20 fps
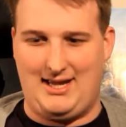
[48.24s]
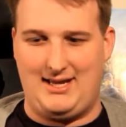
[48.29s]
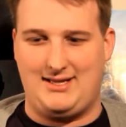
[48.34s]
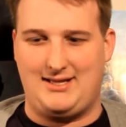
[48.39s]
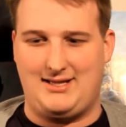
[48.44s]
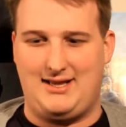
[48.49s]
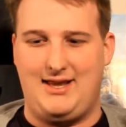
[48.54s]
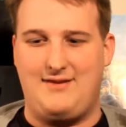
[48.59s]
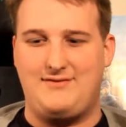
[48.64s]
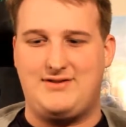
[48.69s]

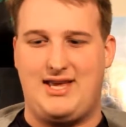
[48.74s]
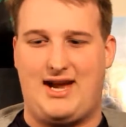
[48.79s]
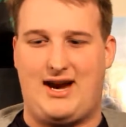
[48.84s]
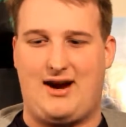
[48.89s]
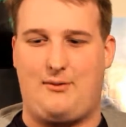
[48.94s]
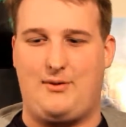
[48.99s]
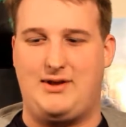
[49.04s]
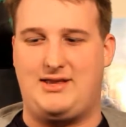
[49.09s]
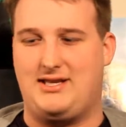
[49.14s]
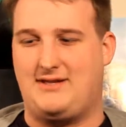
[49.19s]
lives there
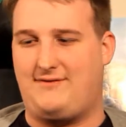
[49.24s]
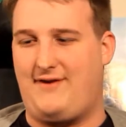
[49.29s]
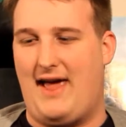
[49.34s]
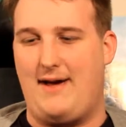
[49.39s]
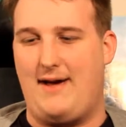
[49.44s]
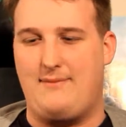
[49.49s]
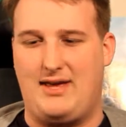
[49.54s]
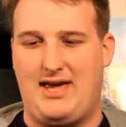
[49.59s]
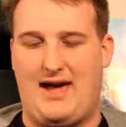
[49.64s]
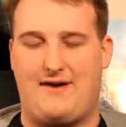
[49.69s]
with his
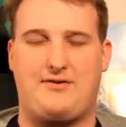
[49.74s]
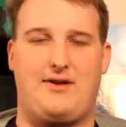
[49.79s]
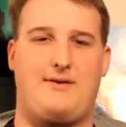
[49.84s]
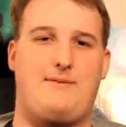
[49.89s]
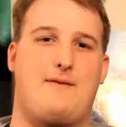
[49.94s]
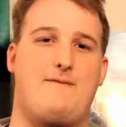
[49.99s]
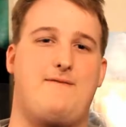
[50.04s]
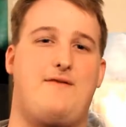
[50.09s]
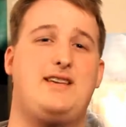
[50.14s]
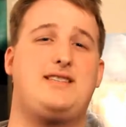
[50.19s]
family after they've
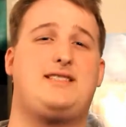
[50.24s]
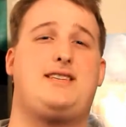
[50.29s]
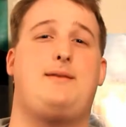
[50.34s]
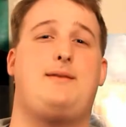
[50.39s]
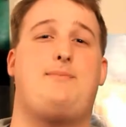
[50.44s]
been visited